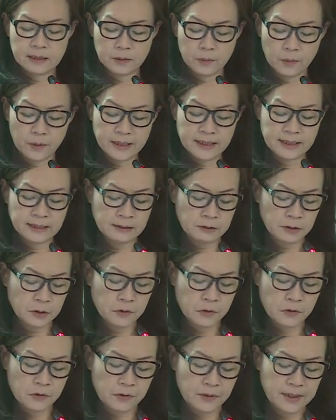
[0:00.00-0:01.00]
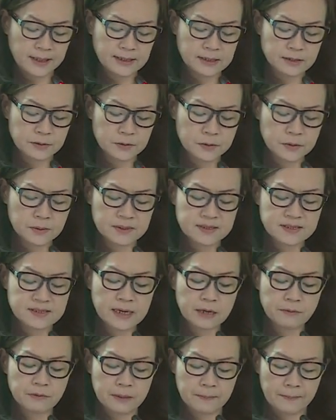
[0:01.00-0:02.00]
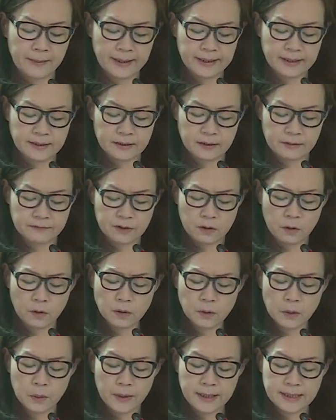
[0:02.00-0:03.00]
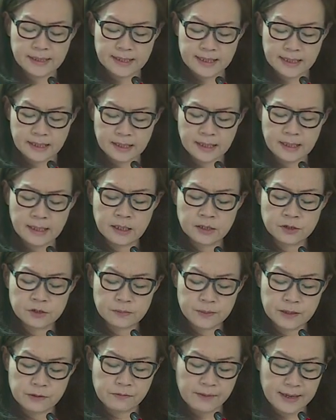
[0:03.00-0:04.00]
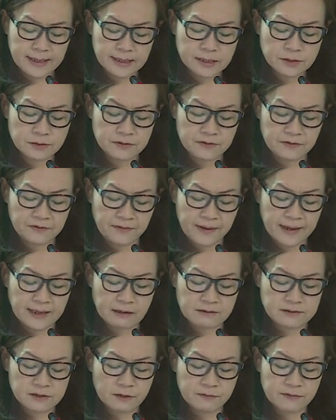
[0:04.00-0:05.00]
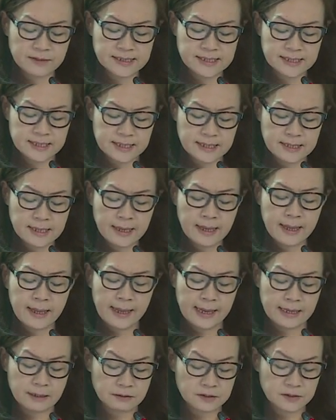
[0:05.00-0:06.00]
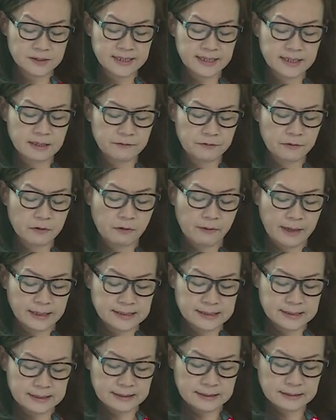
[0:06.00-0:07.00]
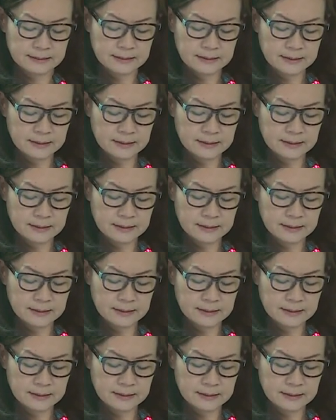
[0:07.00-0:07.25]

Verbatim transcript: The war in Ukraine is also a stark reminder of the ongoing need to be ready to defend our sovereignty and not to take it for granted.